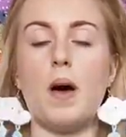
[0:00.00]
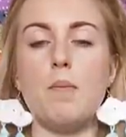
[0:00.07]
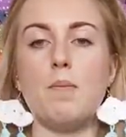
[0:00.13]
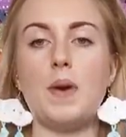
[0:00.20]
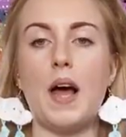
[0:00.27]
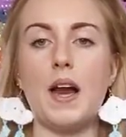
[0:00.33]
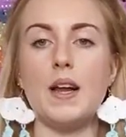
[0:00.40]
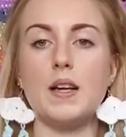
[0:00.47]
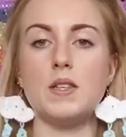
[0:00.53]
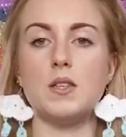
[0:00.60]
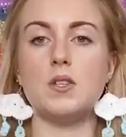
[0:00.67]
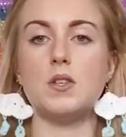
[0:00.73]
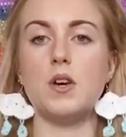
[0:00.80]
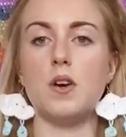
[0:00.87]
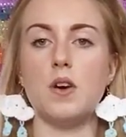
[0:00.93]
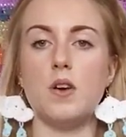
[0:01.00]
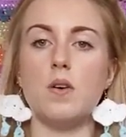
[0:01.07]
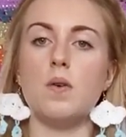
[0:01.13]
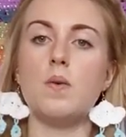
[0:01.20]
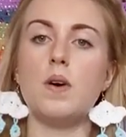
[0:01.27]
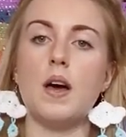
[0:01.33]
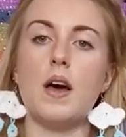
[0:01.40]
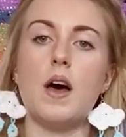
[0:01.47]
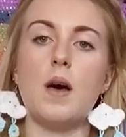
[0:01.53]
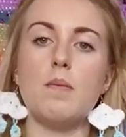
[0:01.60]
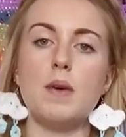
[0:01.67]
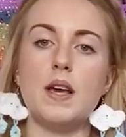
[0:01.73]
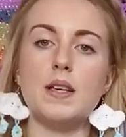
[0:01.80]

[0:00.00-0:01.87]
I'm planning to do um,